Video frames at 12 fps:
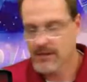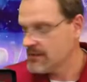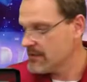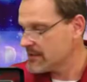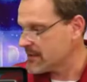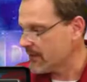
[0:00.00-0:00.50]

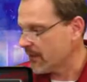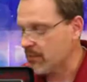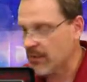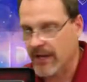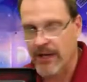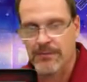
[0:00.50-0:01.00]
See if we can
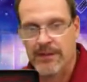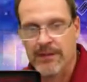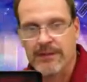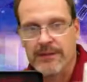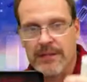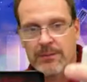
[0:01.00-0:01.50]
pick up the
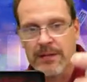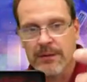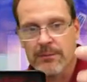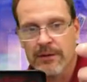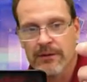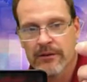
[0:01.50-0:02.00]

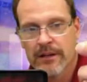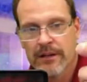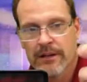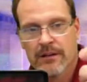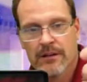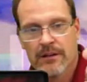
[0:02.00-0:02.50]
DB music.